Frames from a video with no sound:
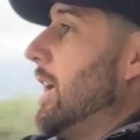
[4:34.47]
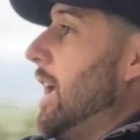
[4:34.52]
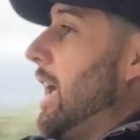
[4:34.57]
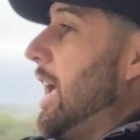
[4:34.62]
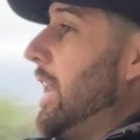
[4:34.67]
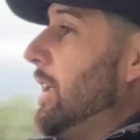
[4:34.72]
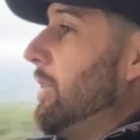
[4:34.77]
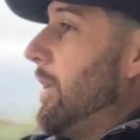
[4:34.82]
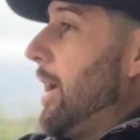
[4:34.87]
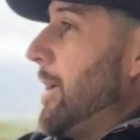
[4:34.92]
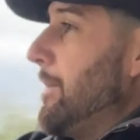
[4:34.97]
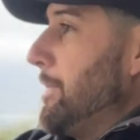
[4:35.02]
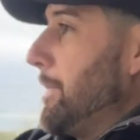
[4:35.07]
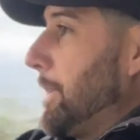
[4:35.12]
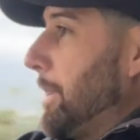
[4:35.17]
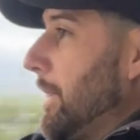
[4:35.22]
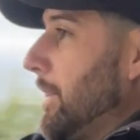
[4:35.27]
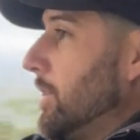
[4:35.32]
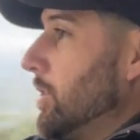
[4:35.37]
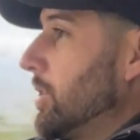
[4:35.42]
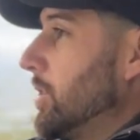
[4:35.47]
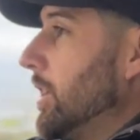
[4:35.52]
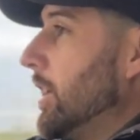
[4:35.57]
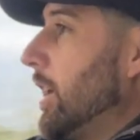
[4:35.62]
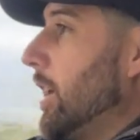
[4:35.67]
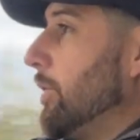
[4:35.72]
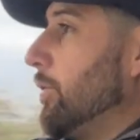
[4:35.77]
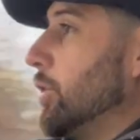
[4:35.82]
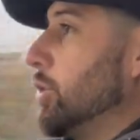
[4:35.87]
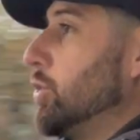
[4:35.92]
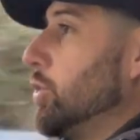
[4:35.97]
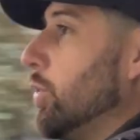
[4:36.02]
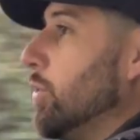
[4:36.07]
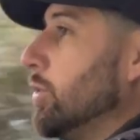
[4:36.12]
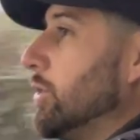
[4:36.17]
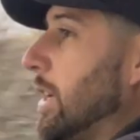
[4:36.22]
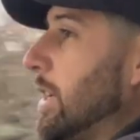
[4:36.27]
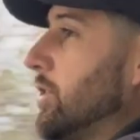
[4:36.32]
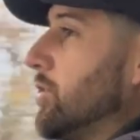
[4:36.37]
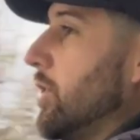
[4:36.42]
Anyway, just going to go for a
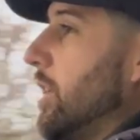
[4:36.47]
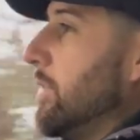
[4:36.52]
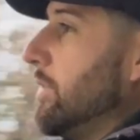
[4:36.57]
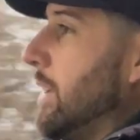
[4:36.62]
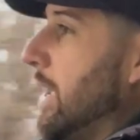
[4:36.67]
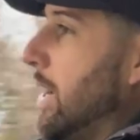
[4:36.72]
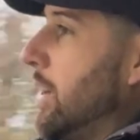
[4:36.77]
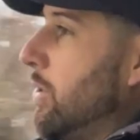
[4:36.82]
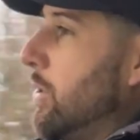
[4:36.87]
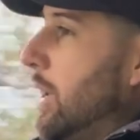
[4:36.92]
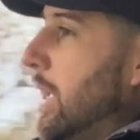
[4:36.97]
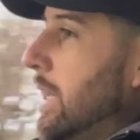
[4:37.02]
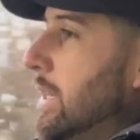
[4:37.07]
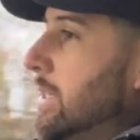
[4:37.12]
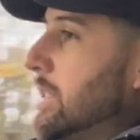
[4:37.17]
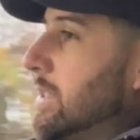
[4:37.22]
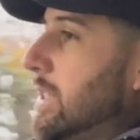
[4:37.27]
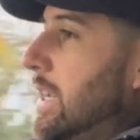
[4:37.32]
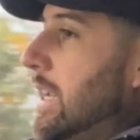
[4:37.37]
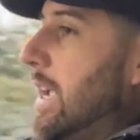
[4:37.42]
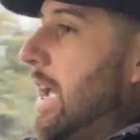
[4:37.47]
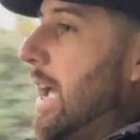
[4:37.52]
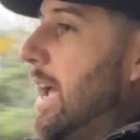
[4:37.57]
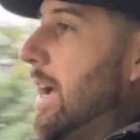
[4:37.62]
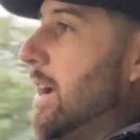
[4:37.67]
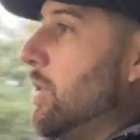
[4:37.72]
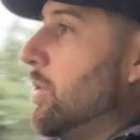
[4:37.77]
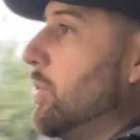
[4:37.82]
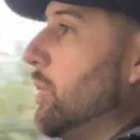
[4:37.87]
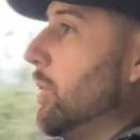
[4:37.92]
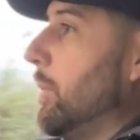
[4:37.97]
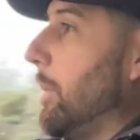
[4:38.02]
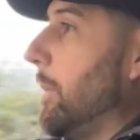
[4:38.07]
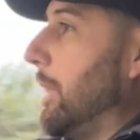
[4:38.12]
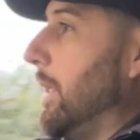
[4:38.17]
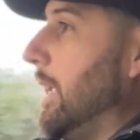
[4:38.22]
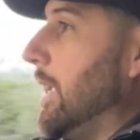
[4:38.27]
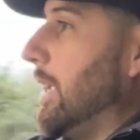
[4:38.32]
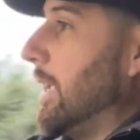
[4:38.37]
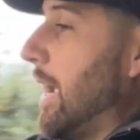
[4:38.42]
short test drive now and see how
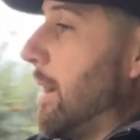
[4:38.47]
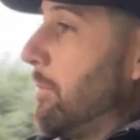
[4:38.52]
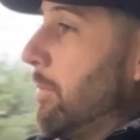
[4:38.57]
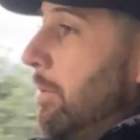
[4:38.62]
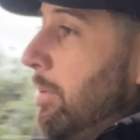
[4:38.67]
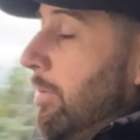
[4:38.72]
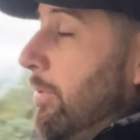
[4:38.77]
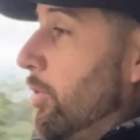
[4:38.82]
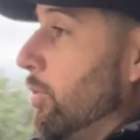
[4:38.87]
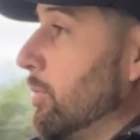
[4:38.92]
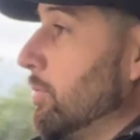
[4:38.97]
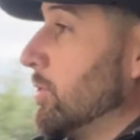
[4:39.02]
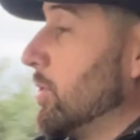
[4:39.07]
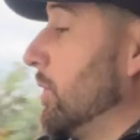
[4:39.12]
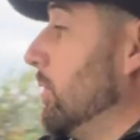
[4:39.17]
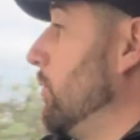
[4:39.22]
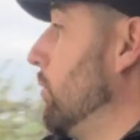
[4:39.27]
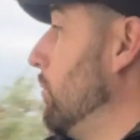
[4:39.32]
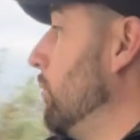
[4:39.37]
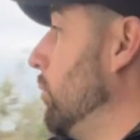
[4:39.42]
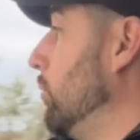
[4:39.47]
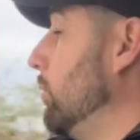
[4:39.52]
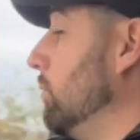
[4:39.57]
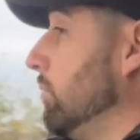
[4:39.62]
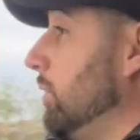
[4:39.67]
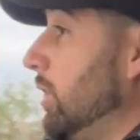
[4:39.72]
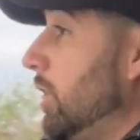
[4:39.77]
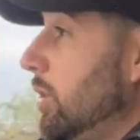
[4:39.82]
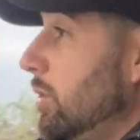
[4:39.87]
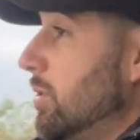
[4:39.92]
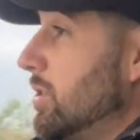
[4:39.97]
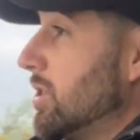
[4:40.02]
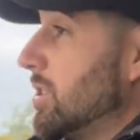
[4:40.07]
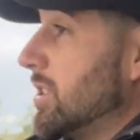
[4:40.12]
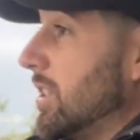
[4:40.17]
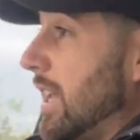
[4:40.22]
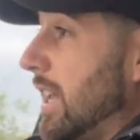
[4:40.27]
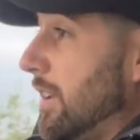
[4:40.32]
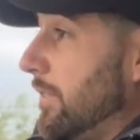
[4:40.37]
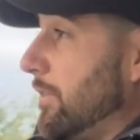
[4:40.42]
the camera performs on normal
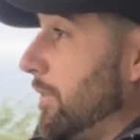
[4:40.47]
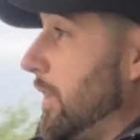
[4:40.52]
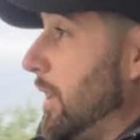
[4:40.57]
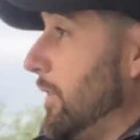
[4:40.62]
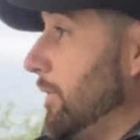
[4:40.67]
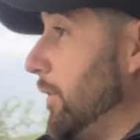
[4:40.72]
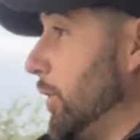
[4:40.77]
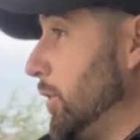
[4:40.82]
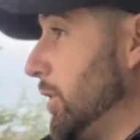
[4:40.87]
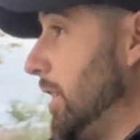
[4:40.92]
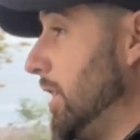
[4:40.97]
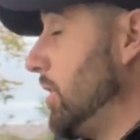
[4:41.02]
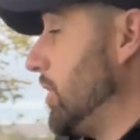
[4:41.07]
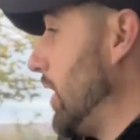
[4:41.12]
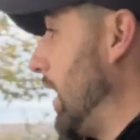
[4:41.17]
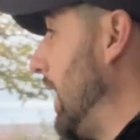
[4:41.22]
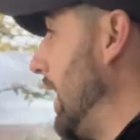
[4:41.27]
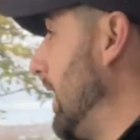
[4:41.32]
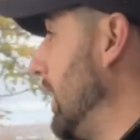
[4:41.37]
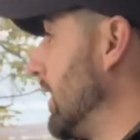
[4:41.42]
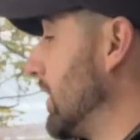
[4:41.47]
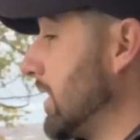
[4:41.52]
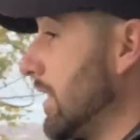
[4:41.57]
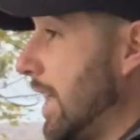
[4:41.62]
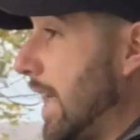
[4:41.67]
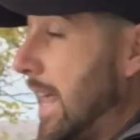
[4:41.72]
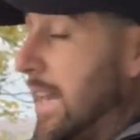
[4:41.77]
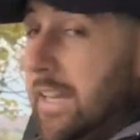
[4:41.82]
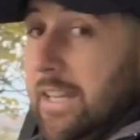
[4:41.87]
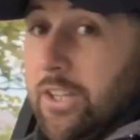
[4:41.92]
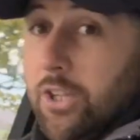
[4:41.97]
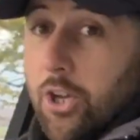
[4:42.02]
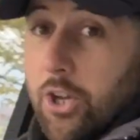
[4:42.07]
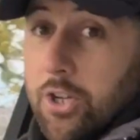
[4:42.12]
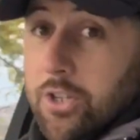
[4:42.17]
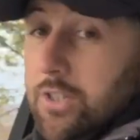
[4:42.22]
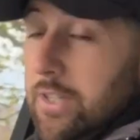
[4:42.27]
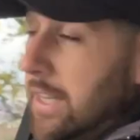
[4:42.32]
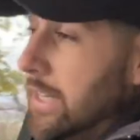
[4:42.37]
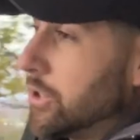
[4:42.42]
use, if the footage is any
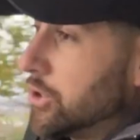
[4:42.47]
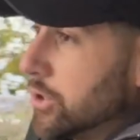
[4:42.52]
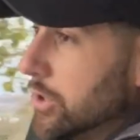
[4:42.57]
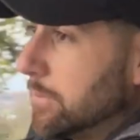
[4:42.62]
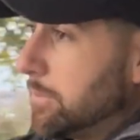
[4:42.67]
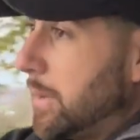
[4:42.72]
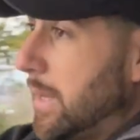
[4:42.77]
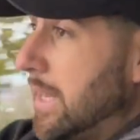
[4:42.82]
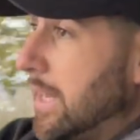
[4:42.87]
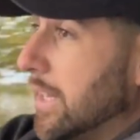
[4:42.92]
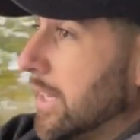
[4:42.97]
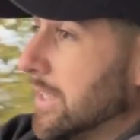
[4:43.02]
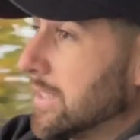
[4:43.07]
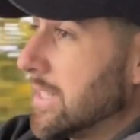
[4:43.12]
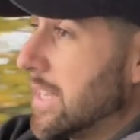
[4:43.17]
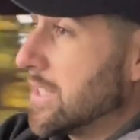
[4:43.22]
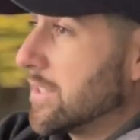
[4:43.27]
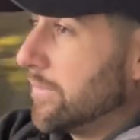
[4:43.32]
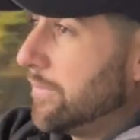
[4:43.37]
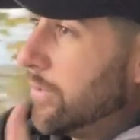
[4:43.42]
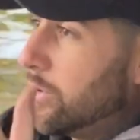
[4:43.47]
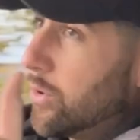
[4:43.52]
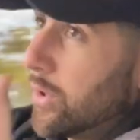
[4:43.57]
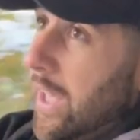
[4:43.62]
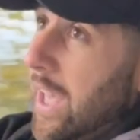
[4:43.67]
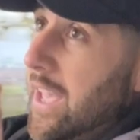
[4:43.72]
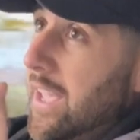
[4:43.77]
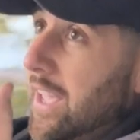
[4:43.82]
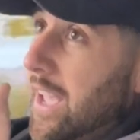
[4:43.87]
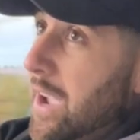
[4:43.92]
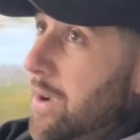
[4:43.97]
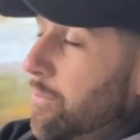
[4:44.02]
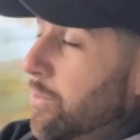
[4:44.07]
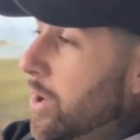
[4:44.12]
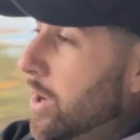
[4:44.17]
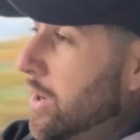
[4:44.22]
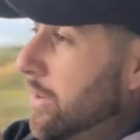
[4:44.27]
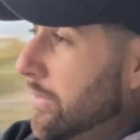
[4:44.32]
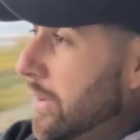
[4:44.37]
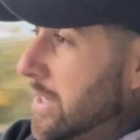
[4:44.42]
good. It should be, like I say, it's a 4K
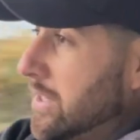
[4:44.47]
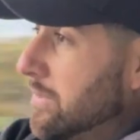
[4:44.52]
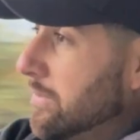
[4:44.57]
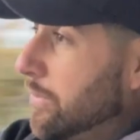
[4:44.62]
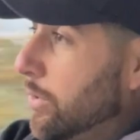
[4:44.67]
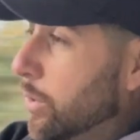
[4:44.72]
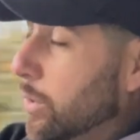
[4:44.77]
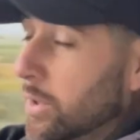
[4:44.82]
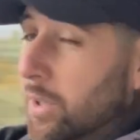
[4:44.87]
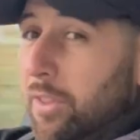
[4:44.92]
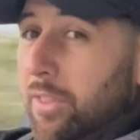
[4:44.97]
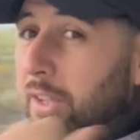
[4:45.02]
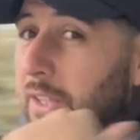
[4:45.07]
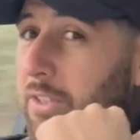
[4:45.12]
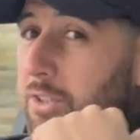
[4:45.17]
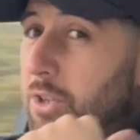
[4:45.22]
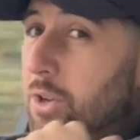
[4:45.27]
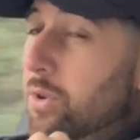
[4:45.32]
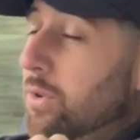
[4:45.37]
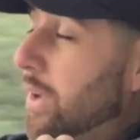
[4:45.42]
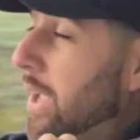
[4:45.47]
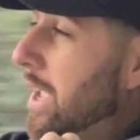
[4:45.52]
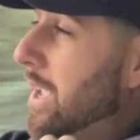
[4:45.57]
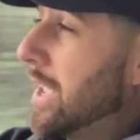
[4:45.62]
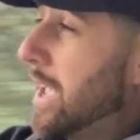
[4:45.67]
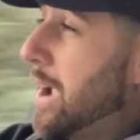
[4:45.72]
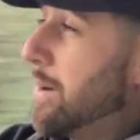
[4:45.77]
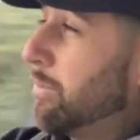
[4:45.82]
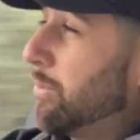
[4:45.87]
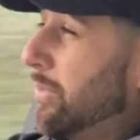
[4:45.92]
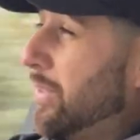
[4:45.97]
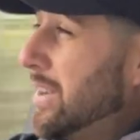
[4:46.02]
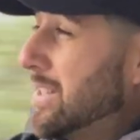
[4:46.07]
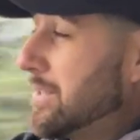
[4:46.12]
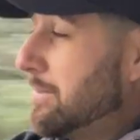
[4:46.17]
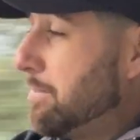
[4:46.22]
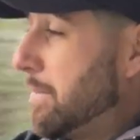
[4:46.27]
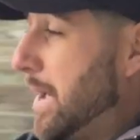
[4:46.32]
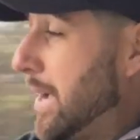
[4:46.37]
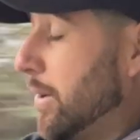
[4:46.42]
camera facing forward and I think a 2K camera
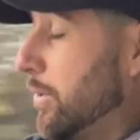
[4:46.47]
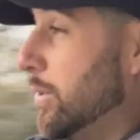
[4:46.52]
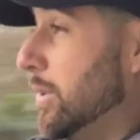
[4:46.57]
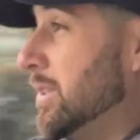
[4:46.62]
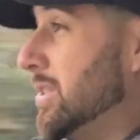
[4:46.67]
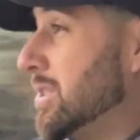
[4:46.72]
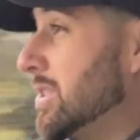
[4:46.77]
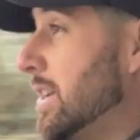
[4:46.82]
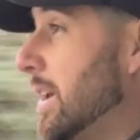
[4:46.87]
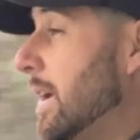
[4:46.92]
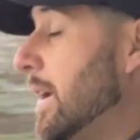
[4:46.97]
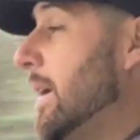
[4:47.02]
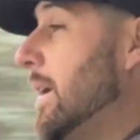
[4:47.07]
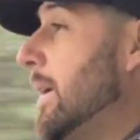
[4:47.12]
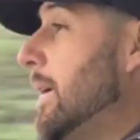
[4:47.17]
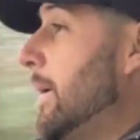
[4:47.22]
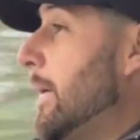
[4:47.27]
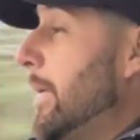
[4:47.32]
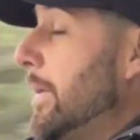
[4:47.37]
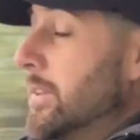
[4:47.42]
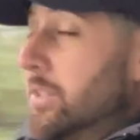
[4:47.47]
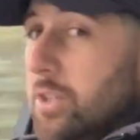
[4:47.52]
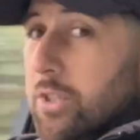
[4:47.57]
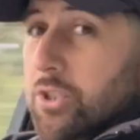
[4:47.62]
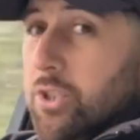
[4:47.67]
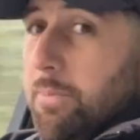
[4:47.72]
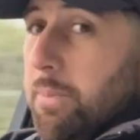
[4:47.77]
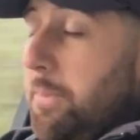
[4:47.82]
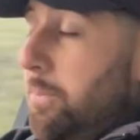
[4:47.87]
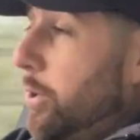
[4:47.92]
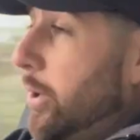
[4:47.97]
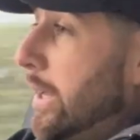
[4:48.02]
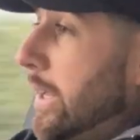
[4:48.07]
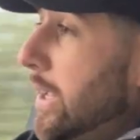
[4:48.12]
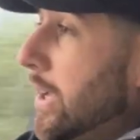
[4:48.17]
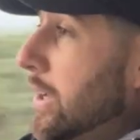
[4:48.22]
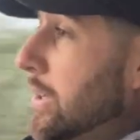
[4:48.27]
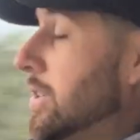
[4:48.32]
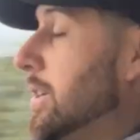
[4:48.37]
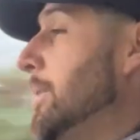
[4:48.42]
facing backwards. So it should be pretty
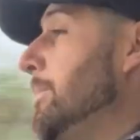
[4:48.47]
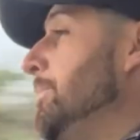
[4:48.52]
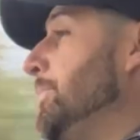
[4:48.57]
good.